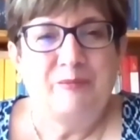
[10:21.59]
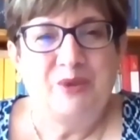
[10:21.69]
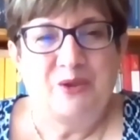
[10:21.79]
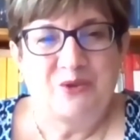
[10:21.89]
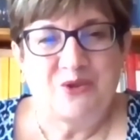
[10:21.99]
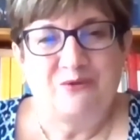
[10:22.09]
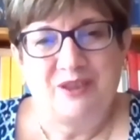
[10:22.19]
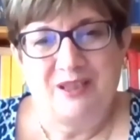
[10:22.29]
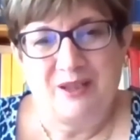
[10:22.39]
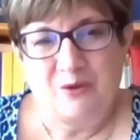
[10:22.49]
because of
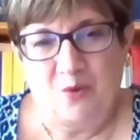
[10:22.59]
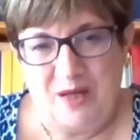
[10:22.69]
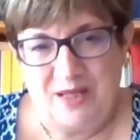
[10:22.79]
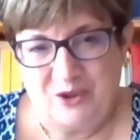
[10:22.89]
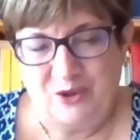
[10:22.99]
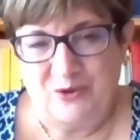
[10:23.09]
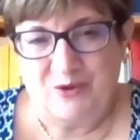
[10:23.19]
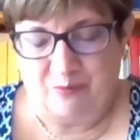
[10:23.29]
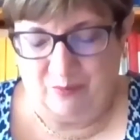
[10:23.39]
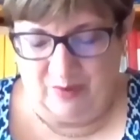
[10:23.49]
the
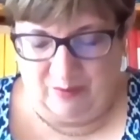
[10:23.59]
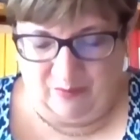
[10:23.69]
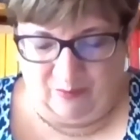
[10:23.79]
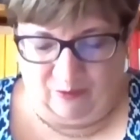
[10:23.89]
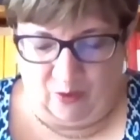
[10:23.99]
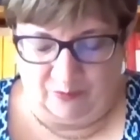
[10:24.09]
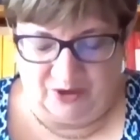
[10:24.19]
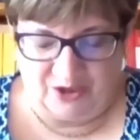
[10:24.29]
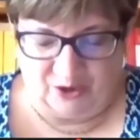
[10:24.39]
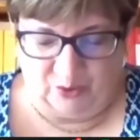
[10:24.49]
questions from
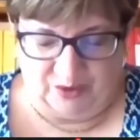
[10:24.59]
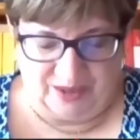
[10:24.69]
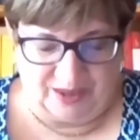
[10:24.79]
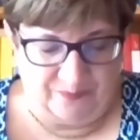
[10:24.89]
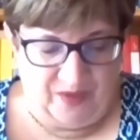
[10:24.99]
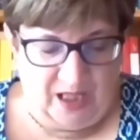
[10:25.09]
the students.